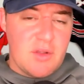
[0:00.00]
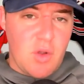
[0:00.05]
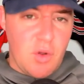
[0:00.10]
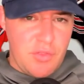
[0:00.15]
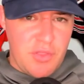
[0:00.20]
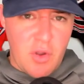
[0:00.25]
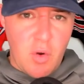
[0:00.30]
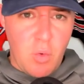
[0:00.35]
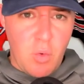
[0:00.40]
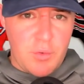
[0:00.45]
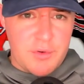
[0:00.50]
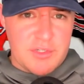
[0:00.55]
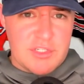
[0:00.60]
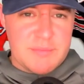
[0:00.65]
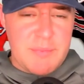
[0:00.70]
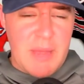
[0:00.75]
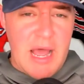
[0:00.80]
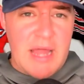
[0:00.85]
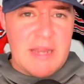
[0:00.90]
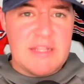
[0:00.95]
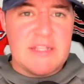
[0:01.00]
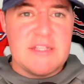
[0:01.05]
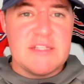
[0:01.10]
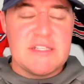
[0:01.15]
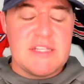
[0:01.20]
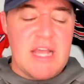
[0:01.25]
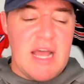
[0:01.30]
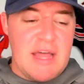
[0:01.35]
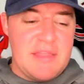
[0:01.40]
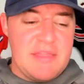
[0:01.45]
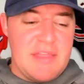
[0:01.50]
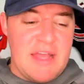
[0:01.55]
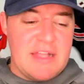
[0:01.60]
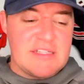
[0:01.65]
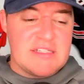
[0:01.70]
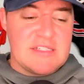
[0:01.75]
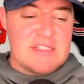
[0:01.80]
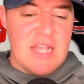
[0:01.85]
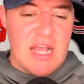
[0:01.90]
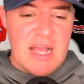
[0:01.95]
the corner spot. He's got
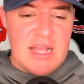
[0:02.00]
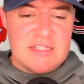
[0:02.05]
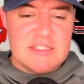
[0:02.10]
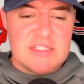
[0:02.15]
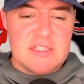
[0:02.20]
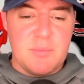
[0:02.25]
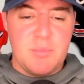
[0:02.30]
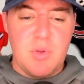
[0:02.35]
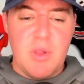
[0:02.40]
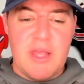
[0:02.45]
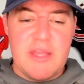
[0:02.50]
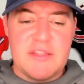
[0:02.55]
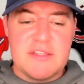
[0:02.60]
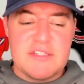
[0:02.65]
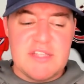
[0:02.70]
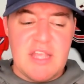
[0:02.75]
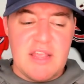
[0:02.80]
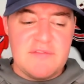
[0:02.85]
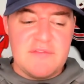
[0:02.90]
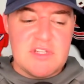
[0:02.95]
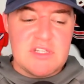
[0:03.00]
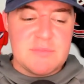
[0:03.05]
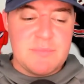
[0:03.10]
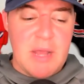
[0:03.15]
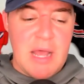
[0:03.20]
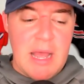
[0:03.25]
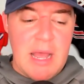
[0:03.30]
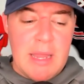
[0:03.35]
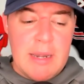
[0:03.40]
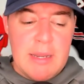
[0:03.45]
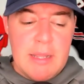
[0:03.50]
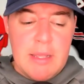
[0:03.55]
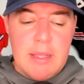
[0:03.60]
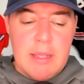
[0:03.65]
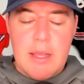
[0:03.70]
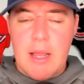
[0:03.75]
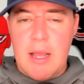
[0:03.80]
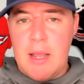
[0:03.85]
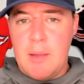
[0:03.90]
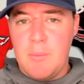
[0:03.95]
that size to play the safety spot.
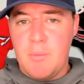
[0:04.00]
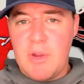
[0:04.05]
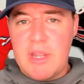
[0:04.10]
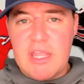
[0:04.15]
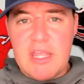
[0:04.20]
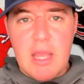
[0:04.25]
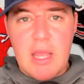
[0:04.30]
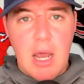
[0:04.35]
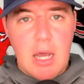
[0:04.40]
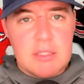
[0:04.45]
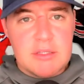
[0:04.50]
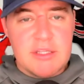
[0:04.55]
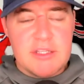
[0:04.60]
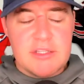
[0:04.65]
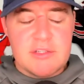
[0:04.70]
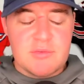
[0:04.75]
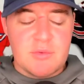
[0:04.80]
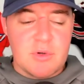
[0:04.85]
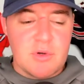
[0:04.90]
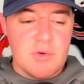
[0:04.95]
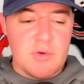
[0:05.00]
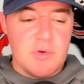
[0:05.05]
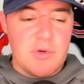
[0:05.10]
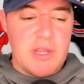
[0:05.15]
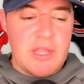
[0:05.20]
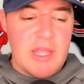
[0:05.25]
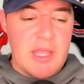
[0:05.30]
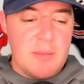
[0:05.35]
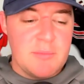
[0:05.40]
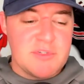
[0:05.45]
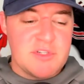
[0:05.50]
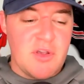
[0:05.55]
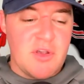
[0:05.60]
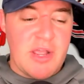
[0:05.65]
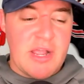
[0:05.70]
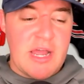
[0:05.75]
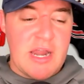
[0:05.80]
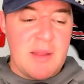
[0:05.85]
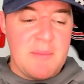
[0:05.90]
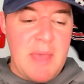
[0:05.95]
Ricky Hunley's recruiting him, so I got to